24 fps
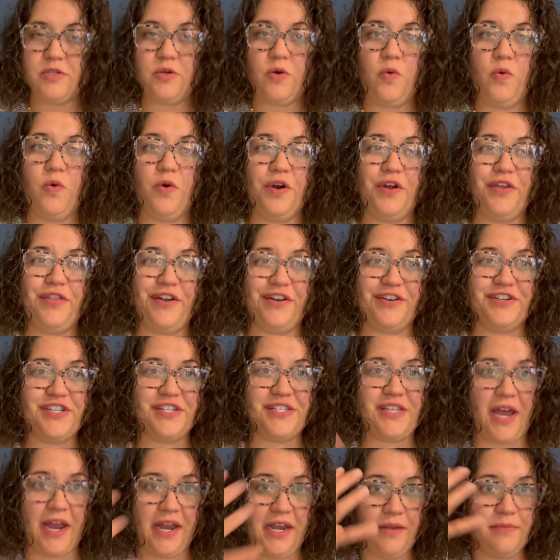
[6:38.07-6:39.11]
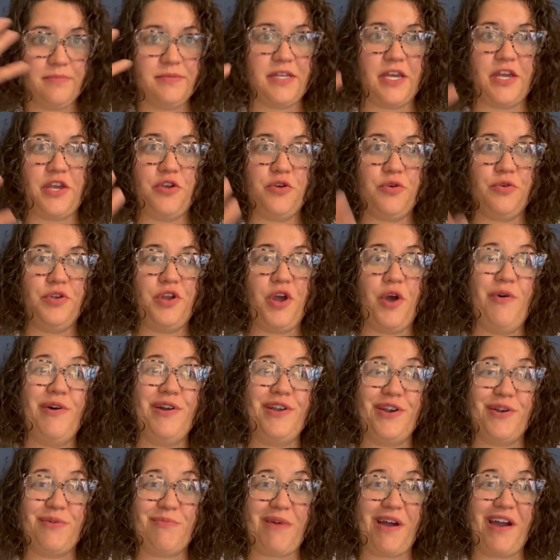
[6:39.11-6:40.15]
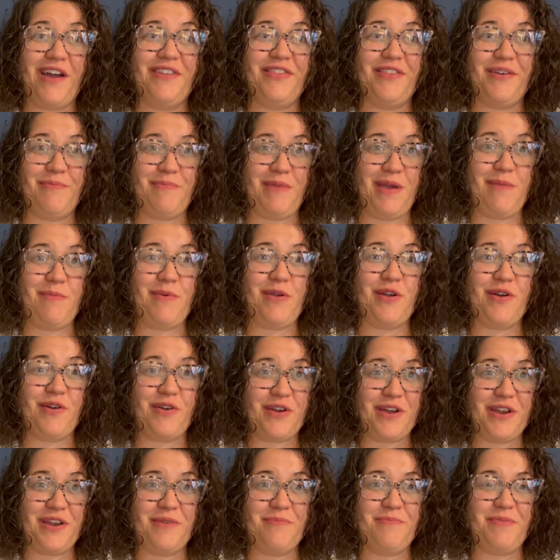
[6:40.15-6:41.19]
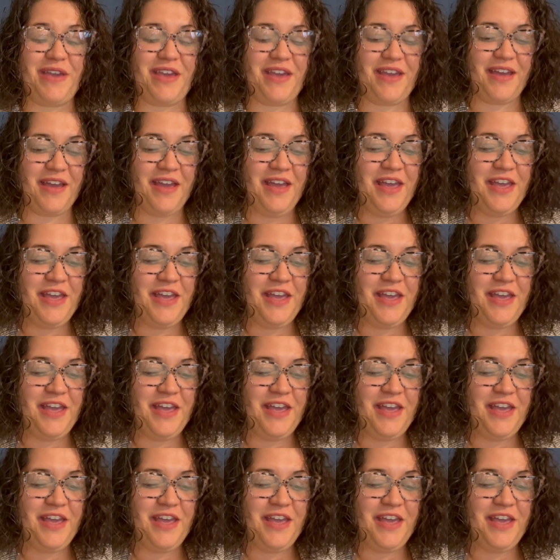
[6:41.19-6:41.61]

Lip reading: or they're just items that you'll know in your mind that maybe you're going to be,